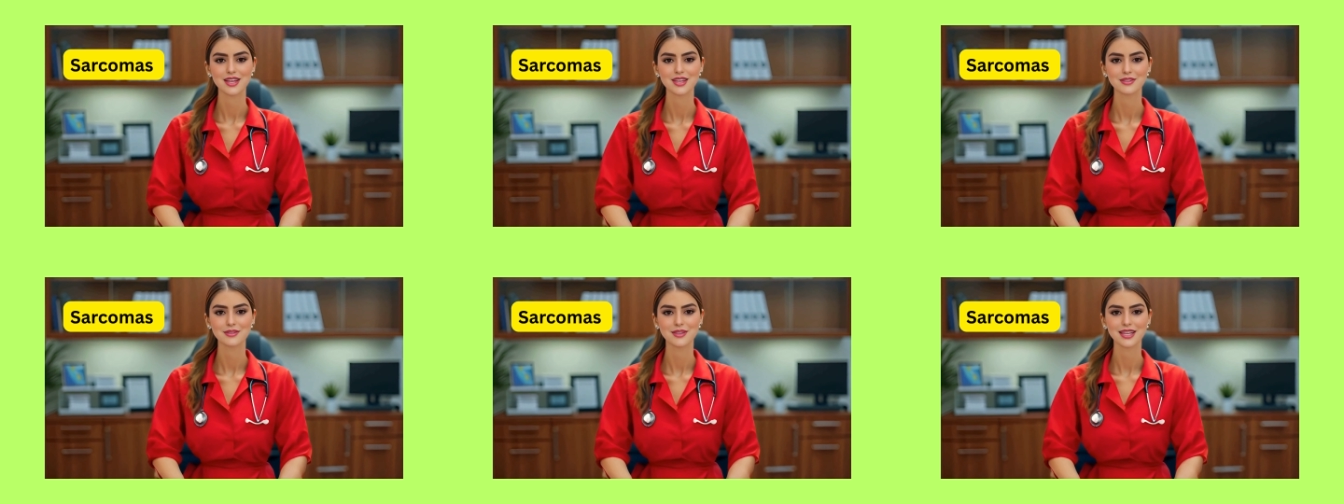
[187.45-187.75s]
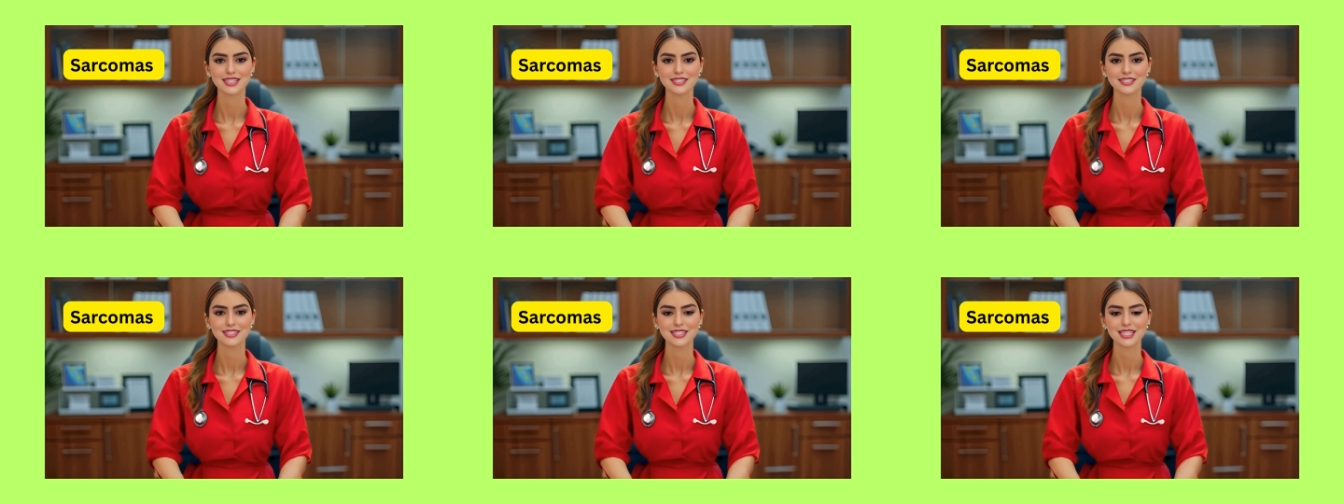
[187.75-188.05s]

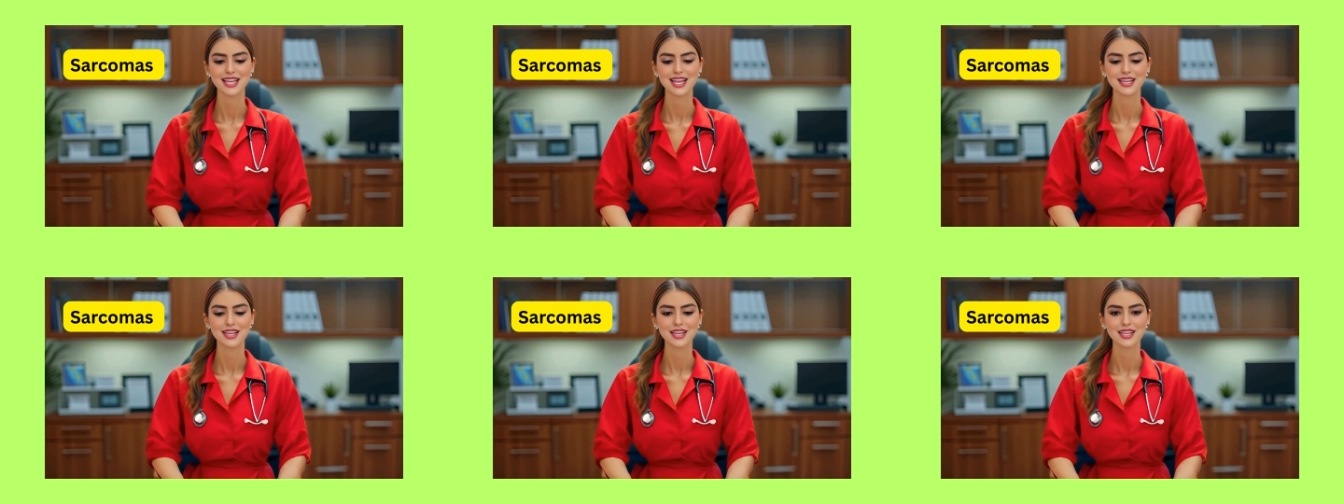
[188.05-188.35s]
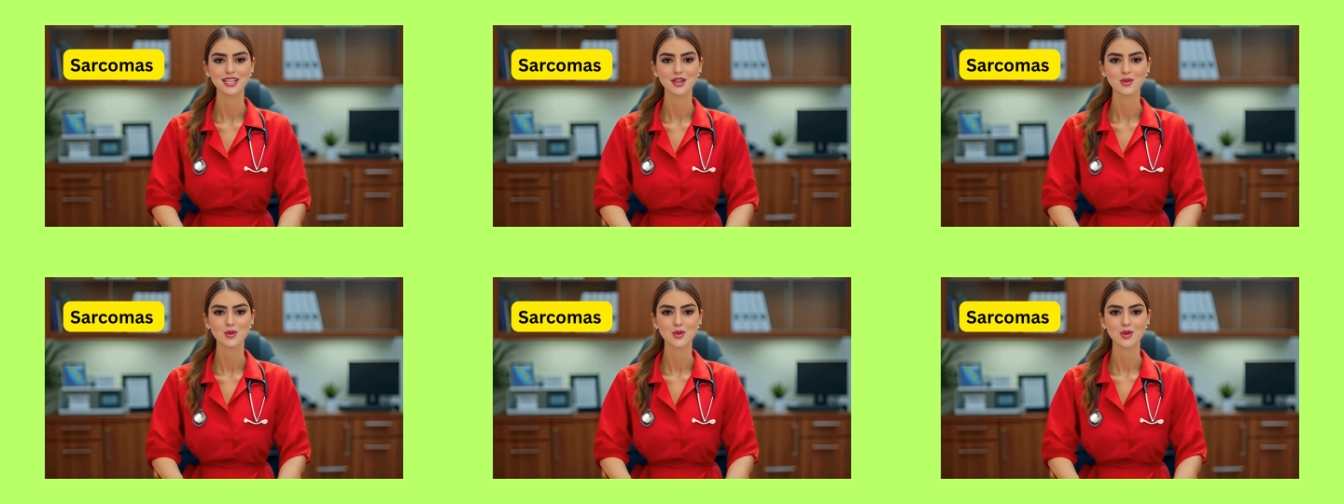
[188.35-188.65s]

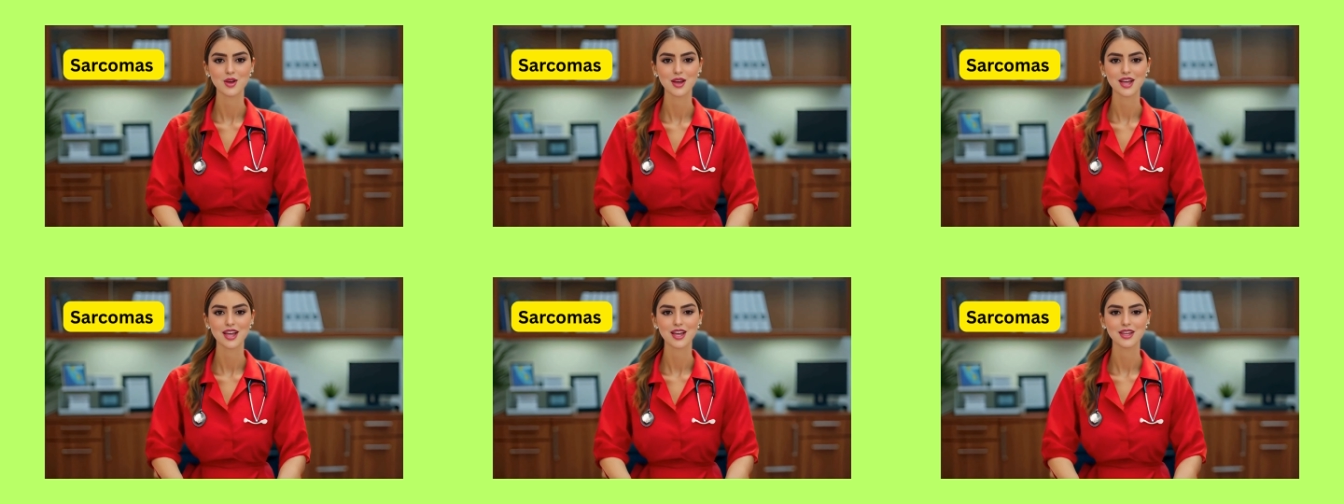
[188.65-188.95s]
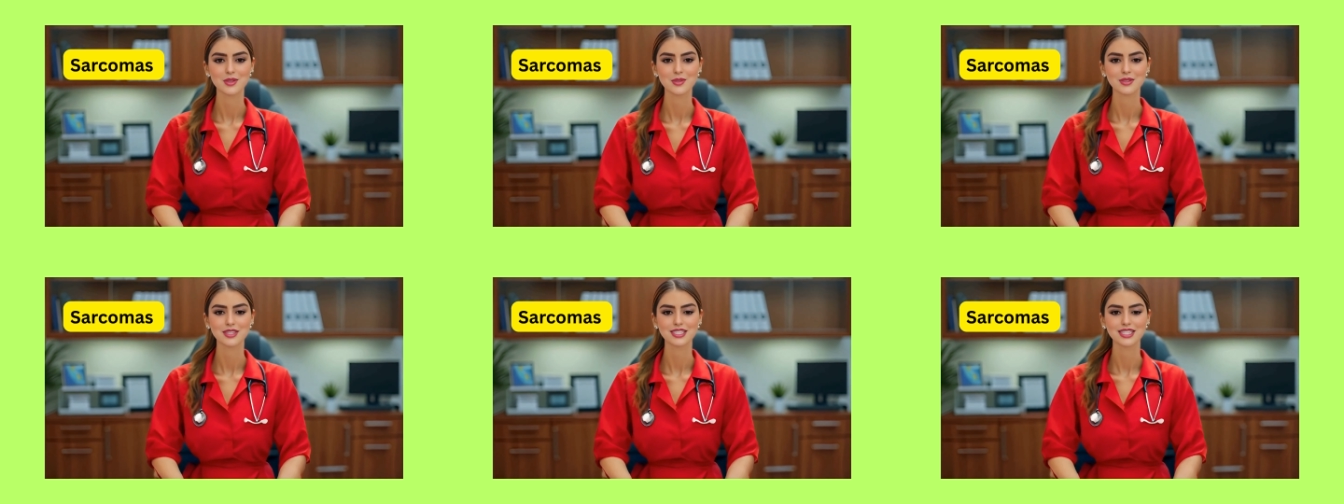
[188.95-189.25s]
metastatic, or
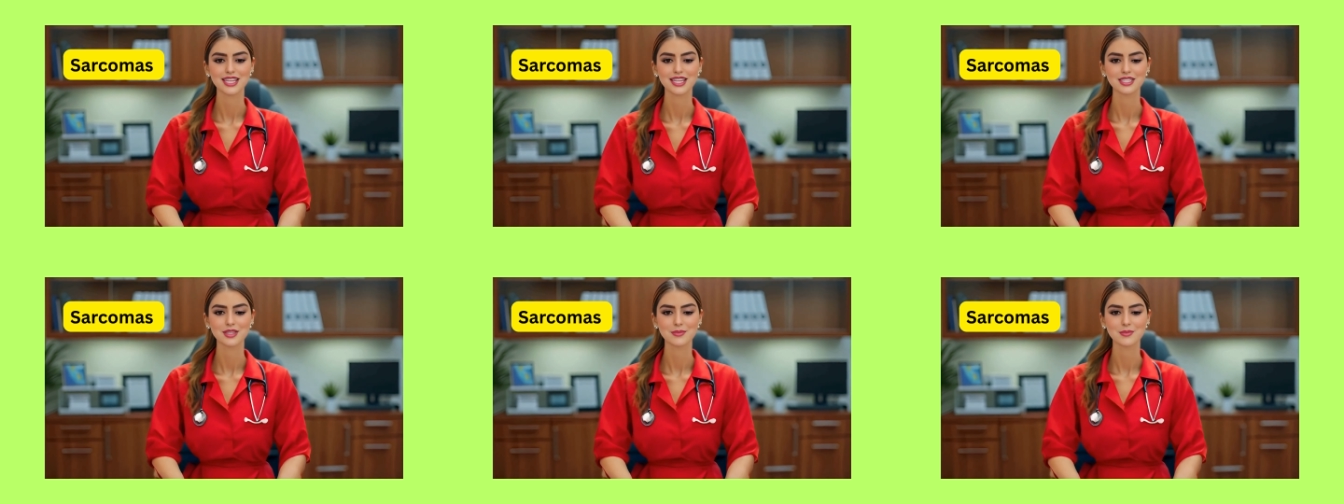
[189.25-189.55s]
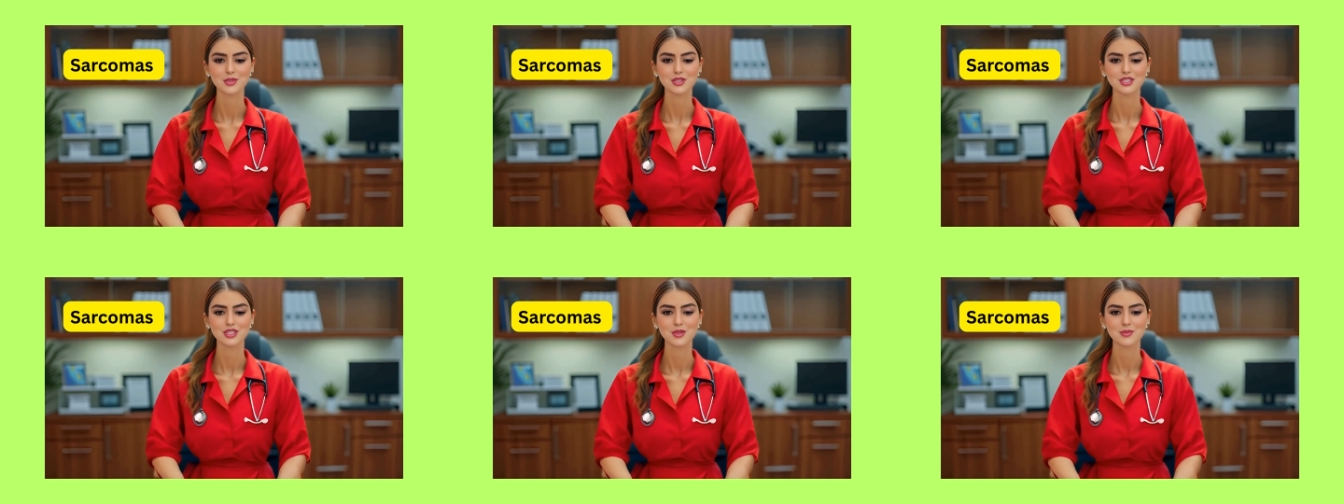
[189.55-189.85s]

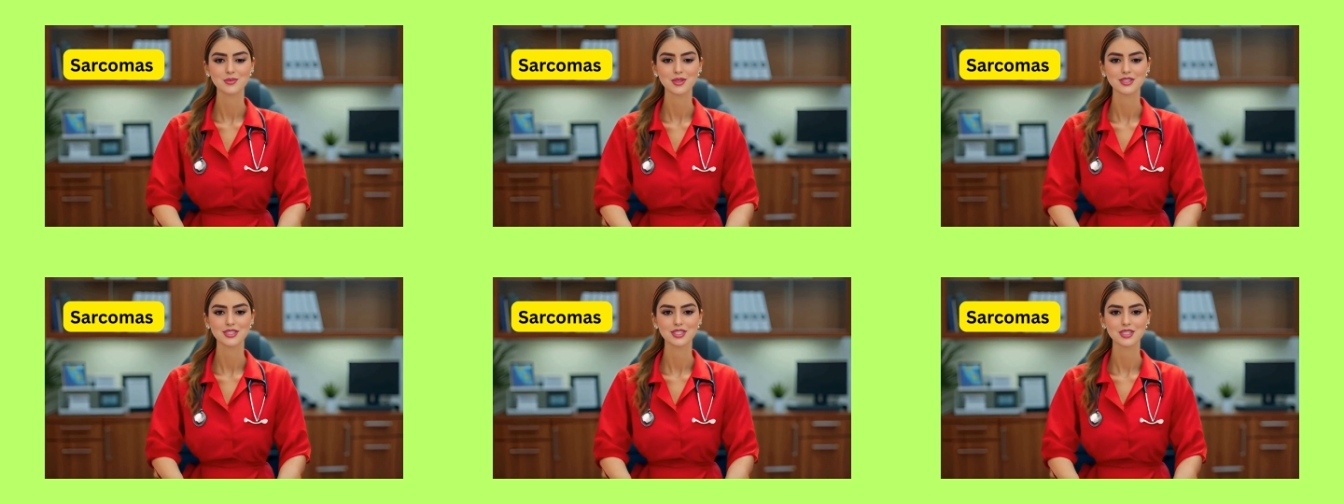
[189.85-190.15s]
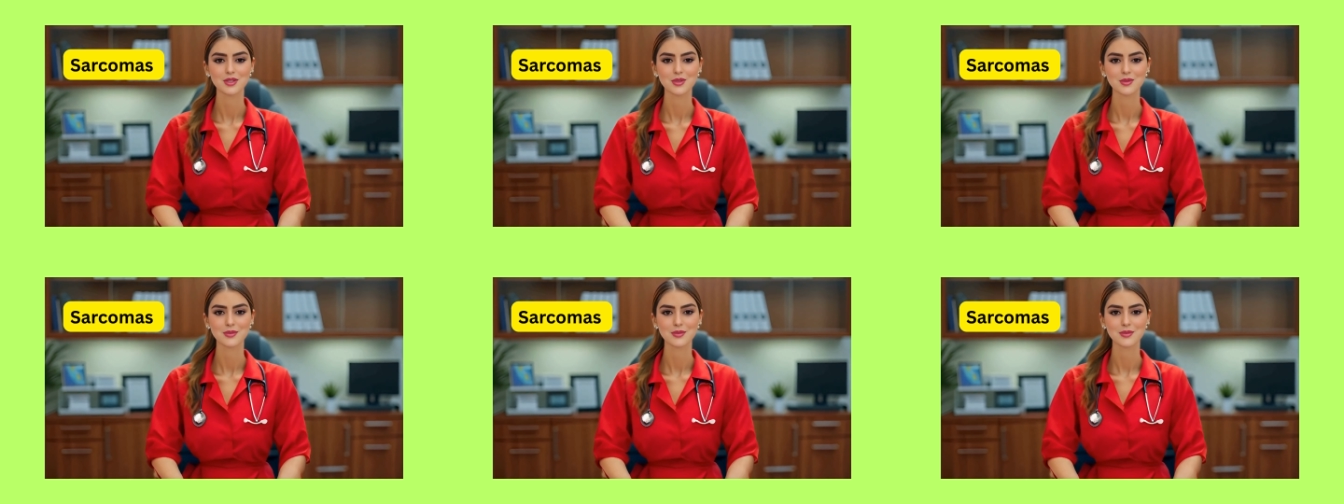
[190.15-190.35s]
unresectable tumors.